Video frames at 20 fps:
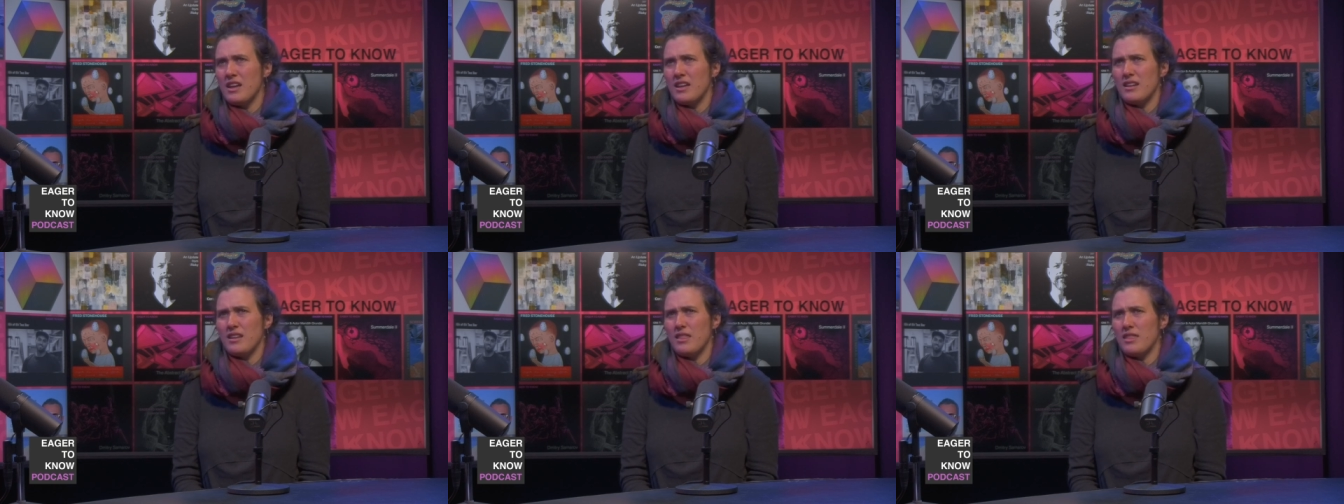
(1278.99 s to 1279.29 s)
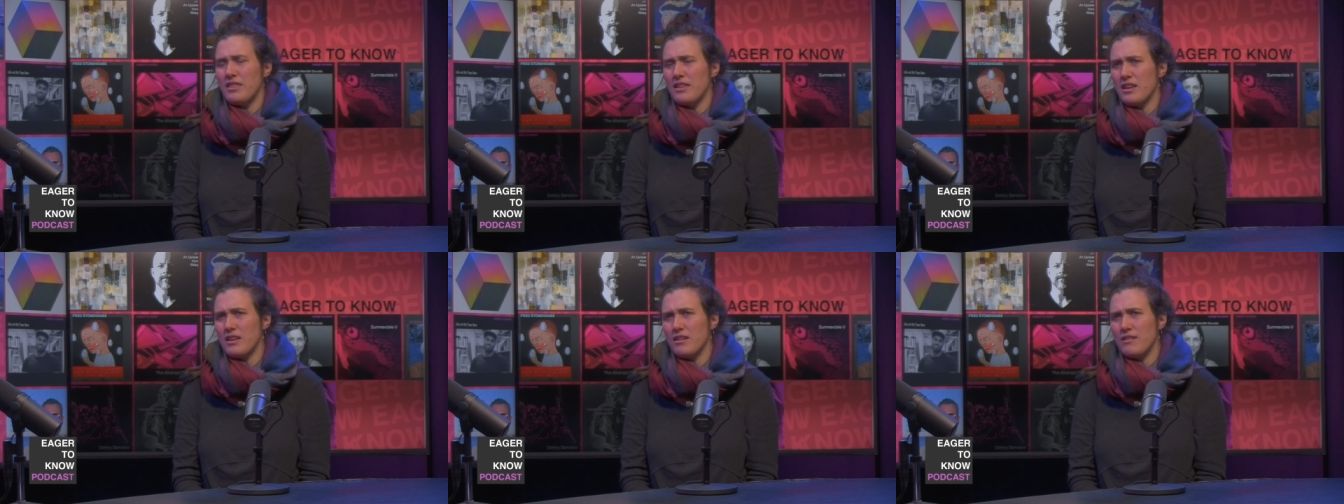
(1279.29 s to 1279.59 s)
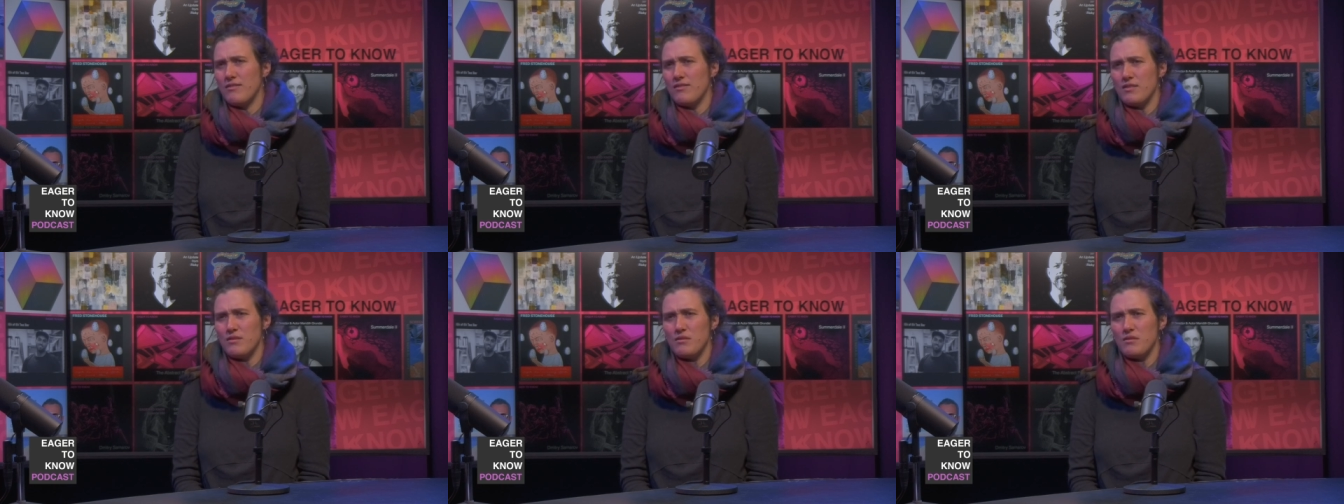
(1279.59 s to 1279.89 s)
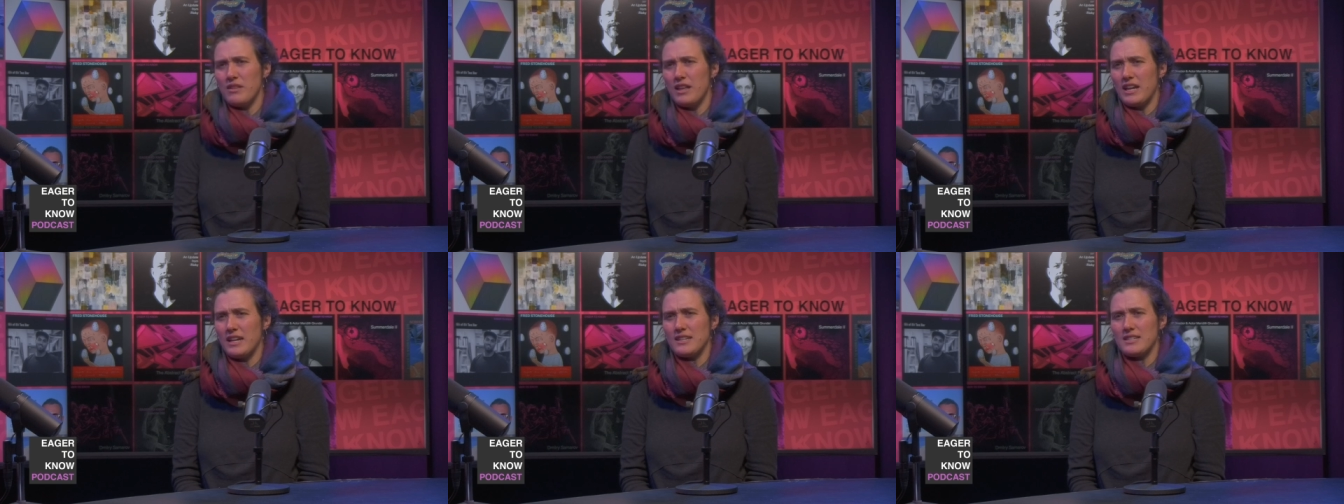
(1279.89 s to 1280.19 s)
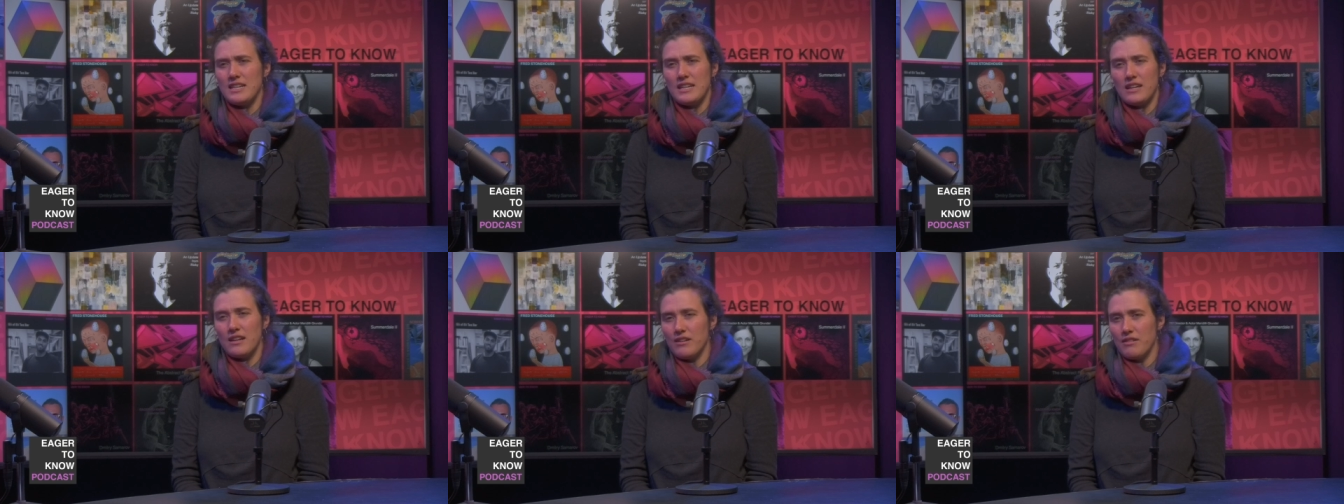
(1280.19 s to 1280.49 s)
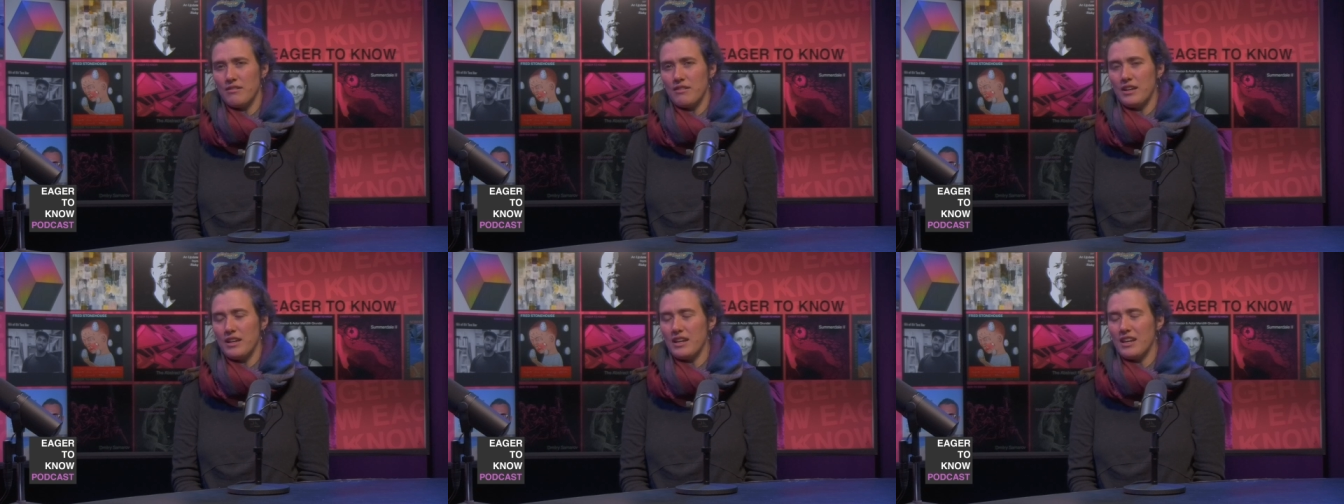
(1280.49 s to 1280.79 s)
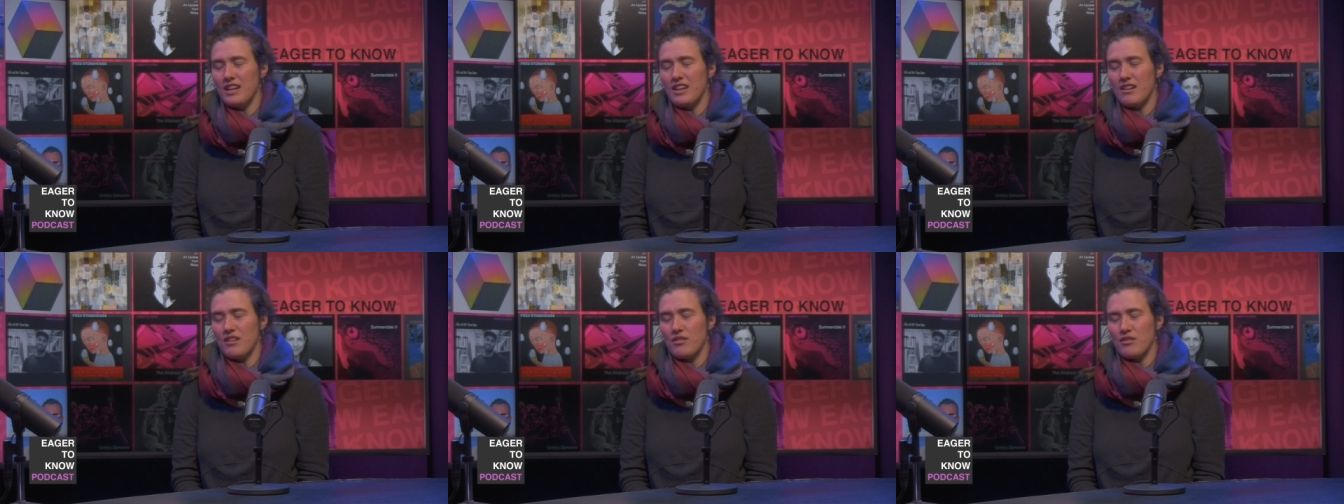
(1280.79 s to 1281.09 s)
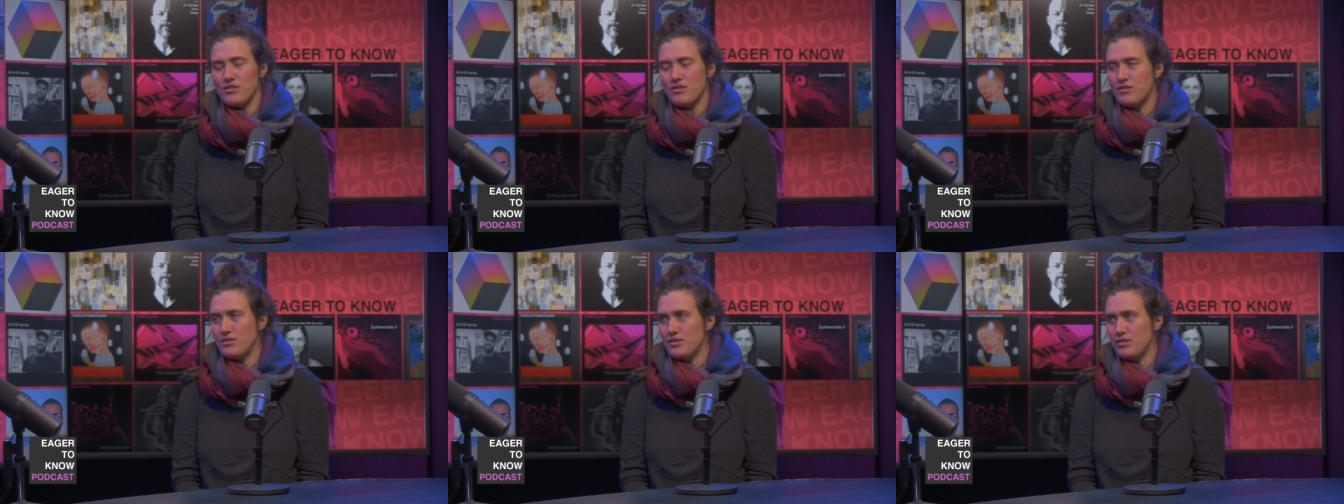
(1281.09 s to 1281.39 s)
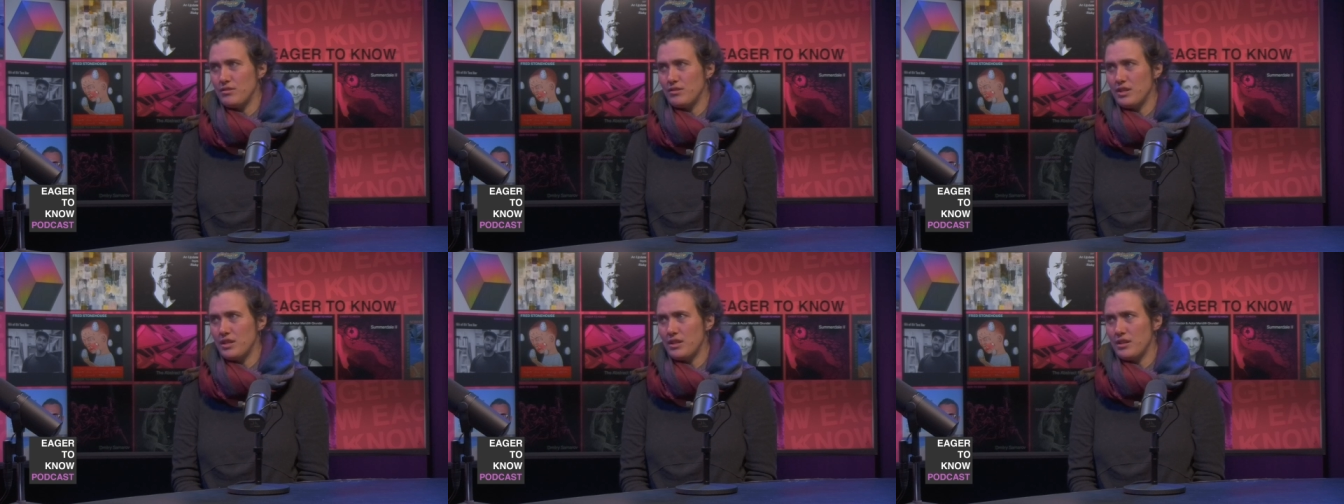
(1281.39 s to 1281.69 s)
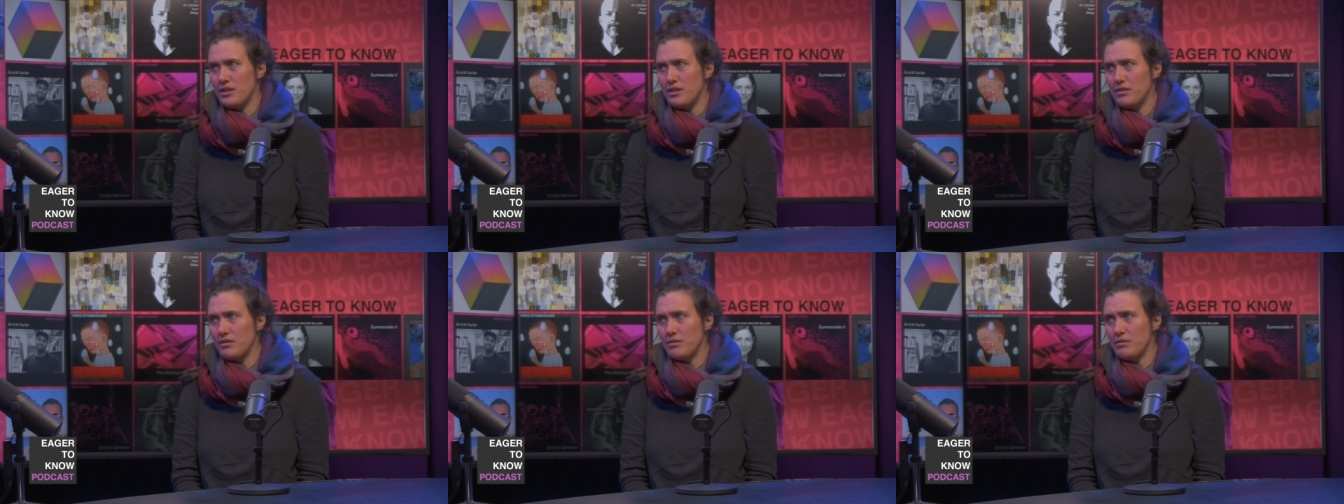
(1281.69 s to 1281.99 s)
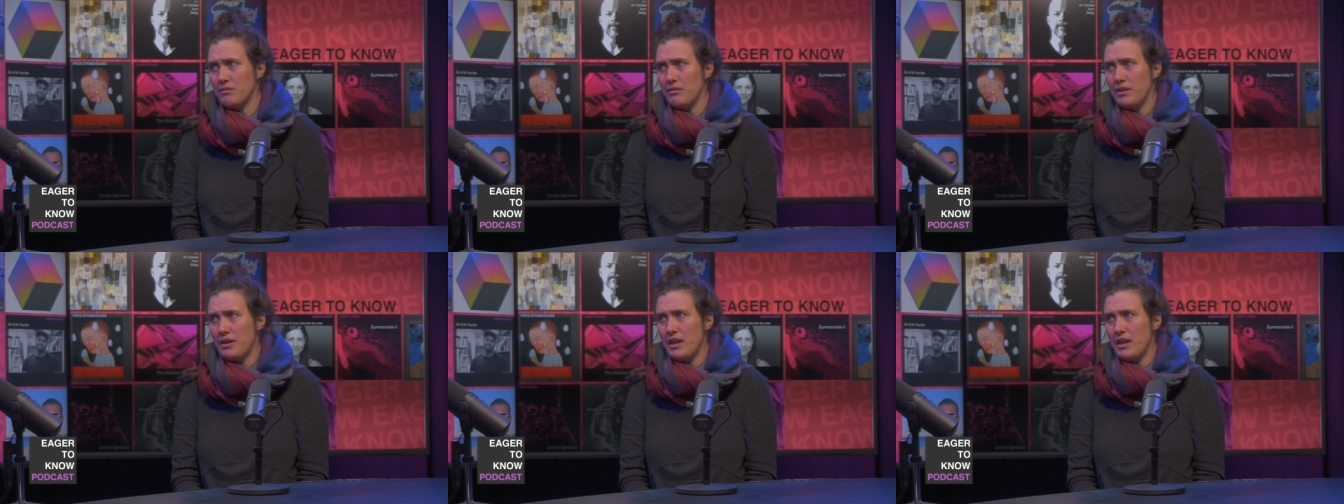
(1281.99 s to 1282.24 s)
to think of you like tinkering in your studio